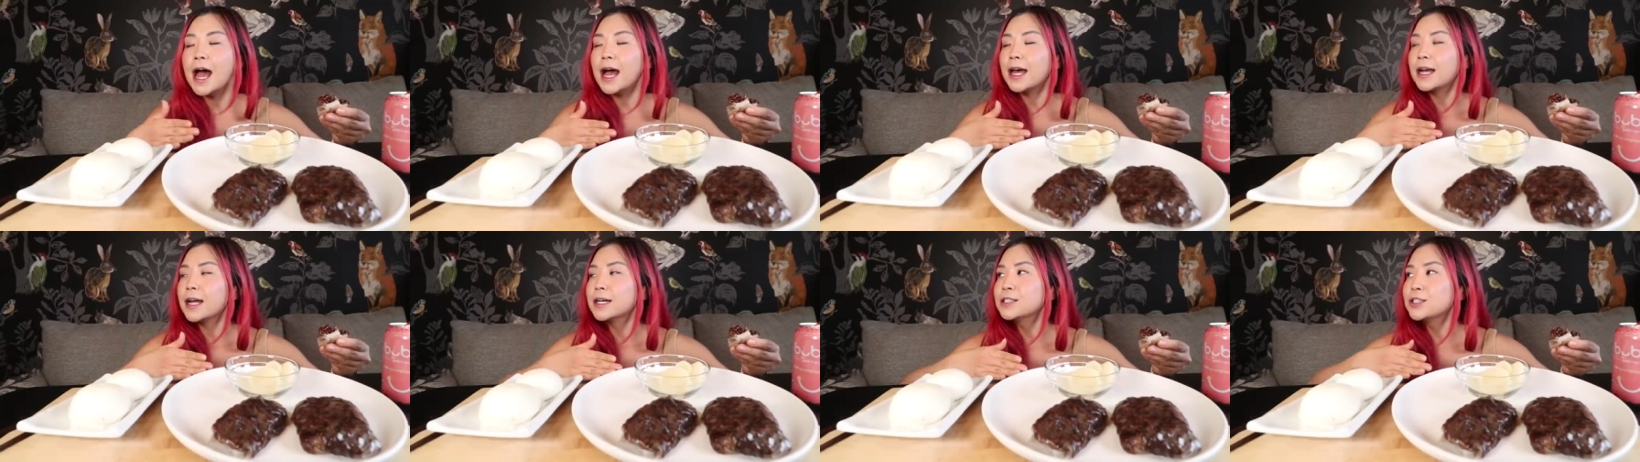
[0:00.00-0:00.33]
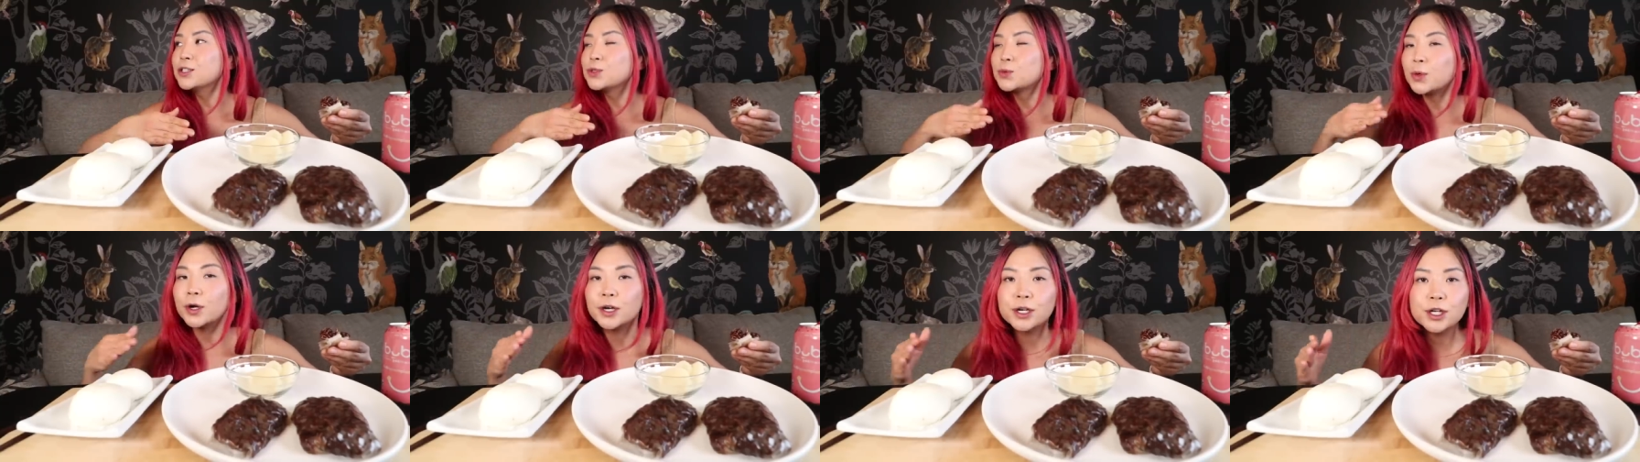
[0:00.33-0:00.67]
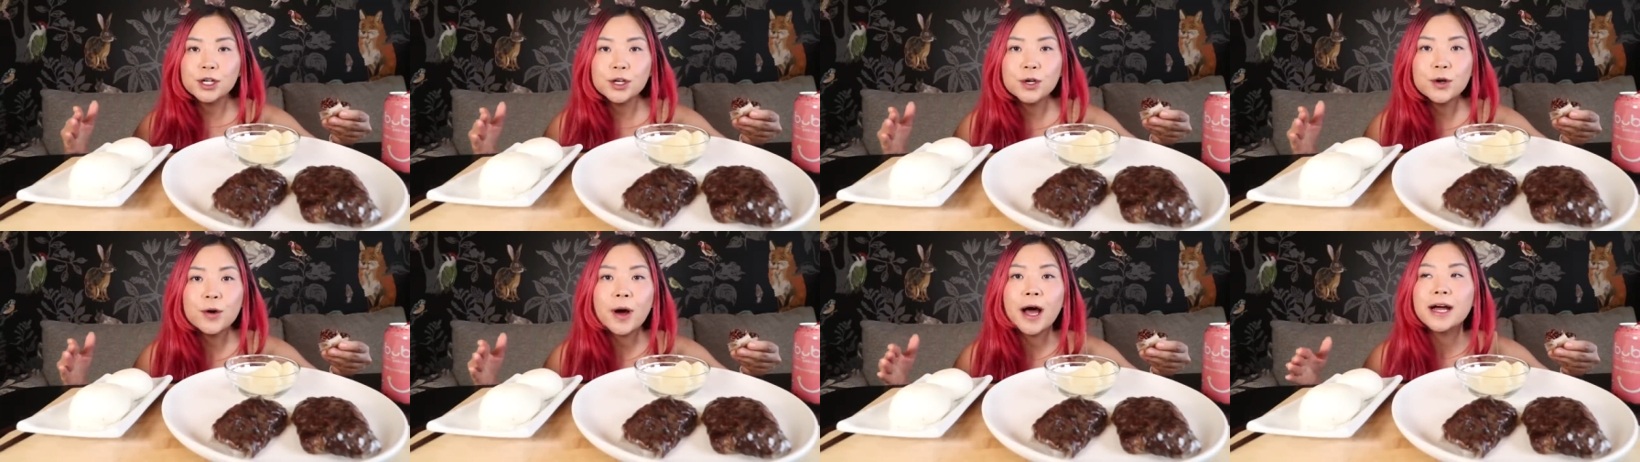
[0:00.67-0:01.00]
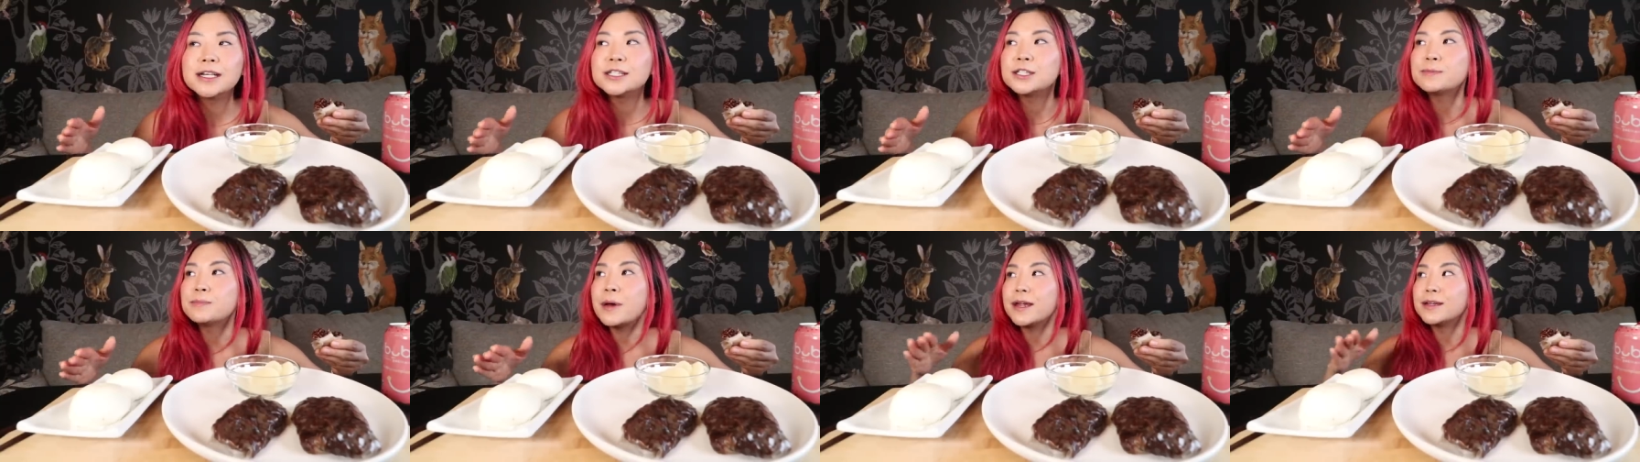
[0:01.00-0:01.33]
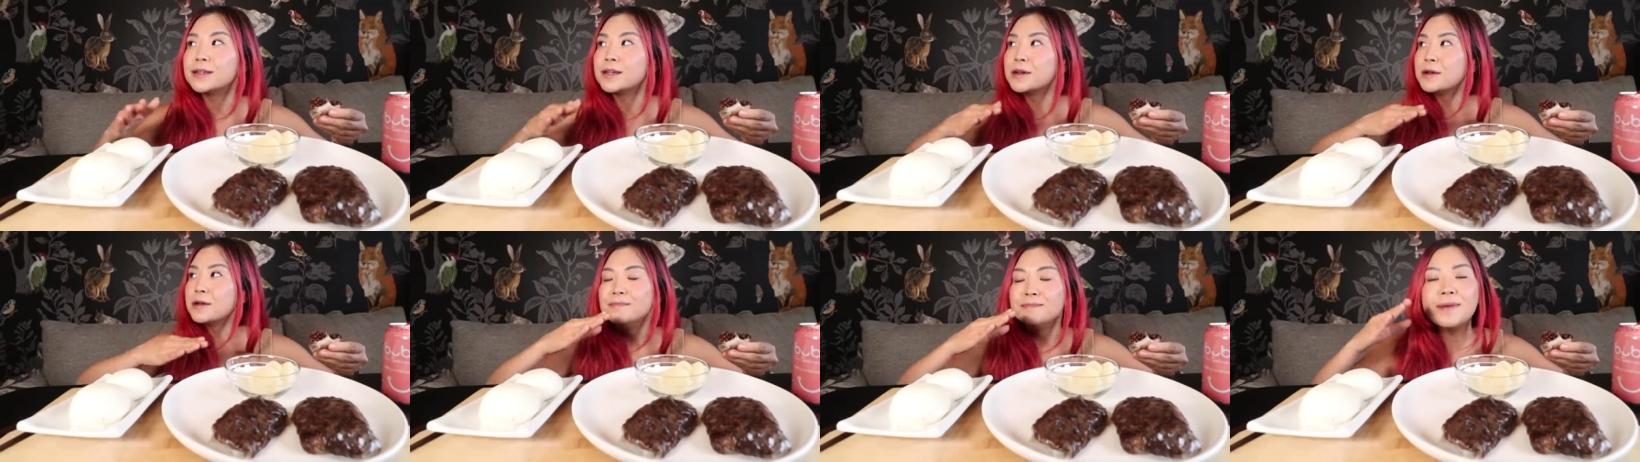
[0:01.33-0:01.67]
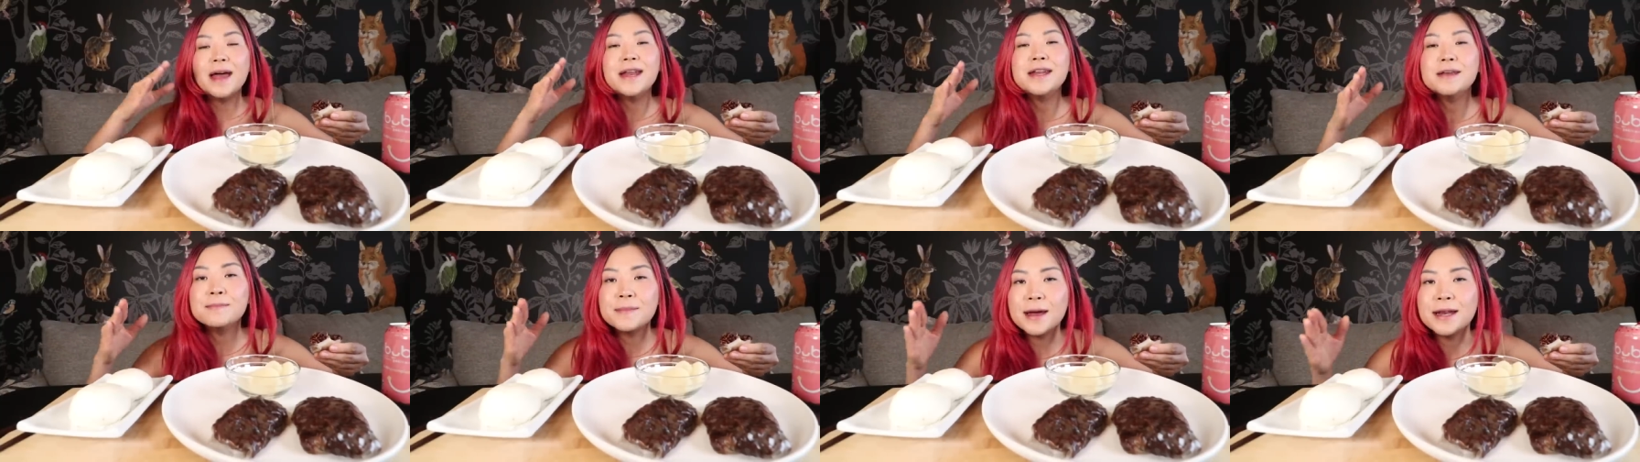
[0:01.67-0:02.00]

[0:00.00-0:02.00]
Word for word: and I swear to you, I spent many,